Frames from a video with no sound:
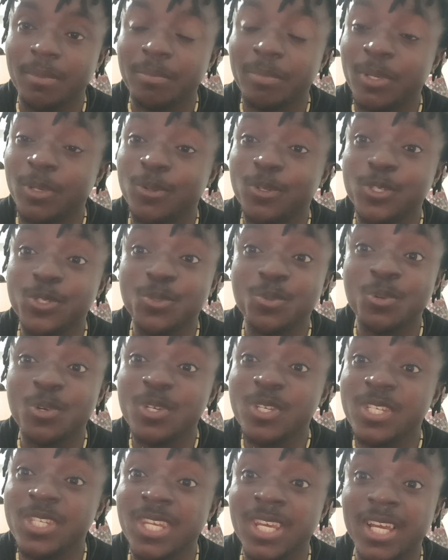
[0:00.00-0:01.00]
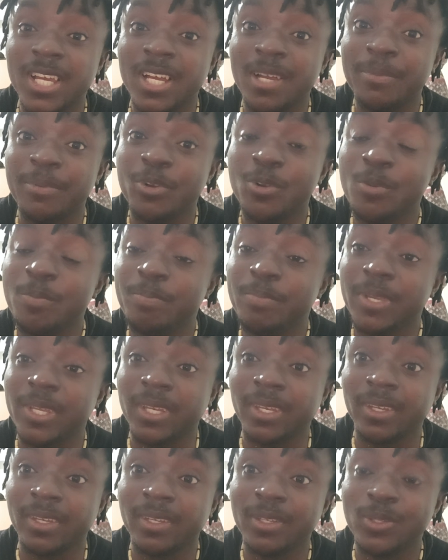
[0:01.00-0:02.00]
Because what they have
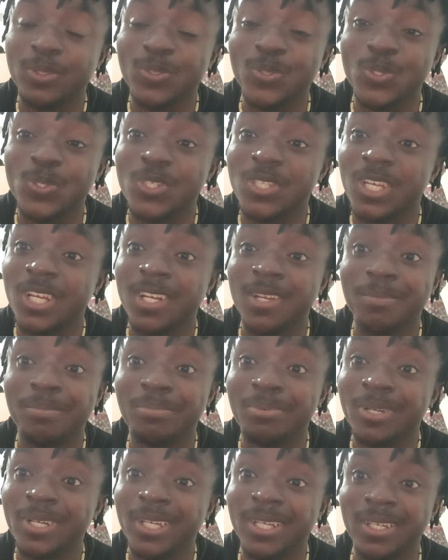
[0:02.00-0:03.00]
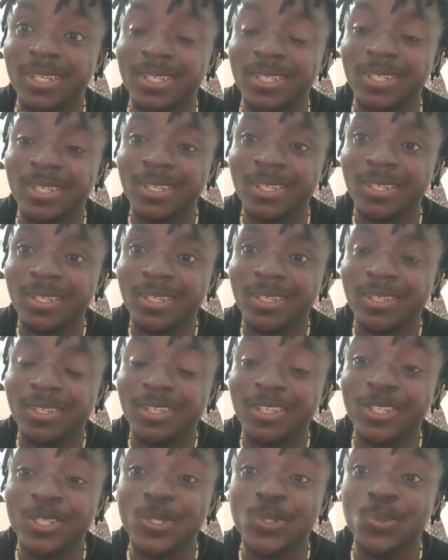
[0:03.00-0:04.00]
hoping to celebrate
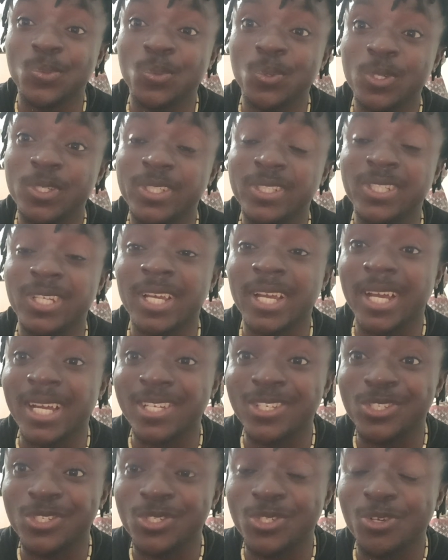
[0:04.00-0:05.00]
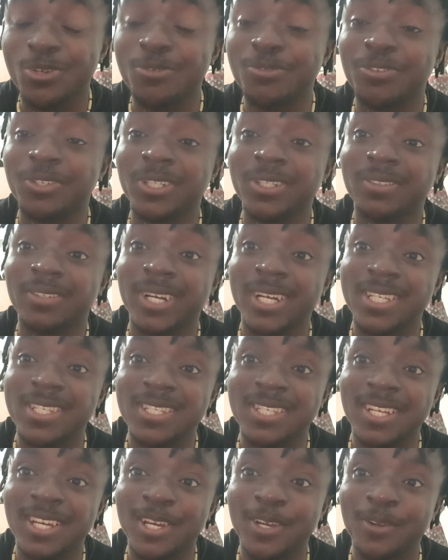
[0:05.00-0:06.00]
is what they are suffering
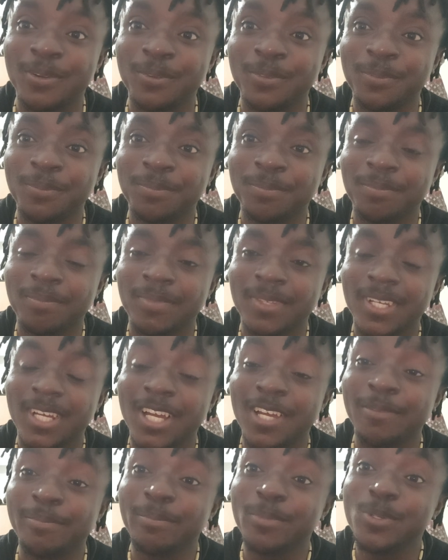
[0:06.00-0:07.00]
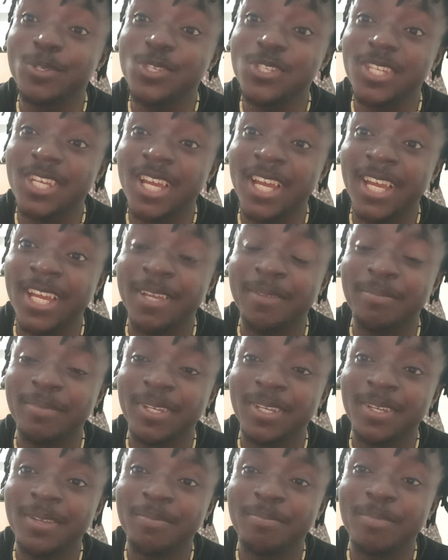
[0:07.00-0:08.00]
right now. And most time,
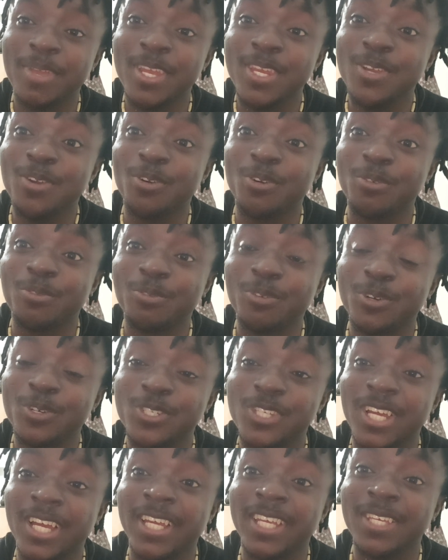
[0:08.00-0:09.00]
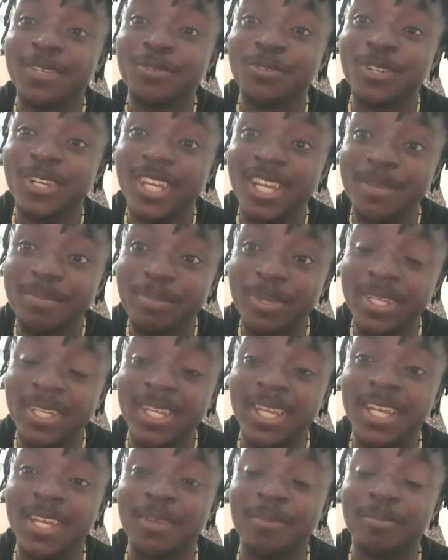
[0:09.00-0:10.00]
many of us are even
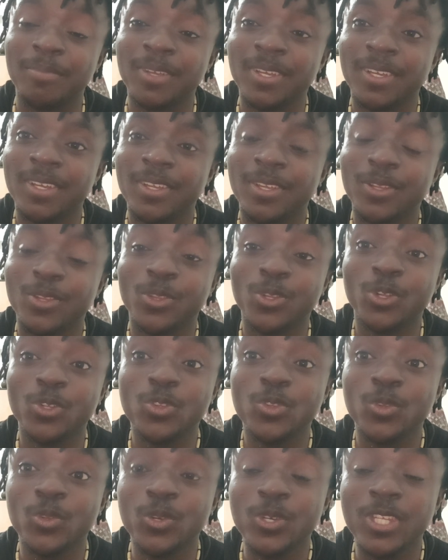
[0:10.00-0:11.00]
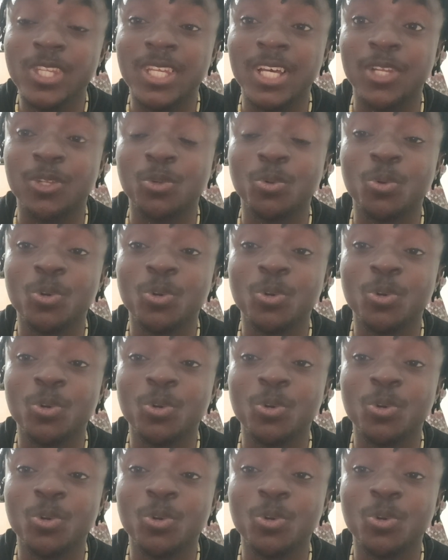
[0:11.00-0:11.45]
helping them, not knowing that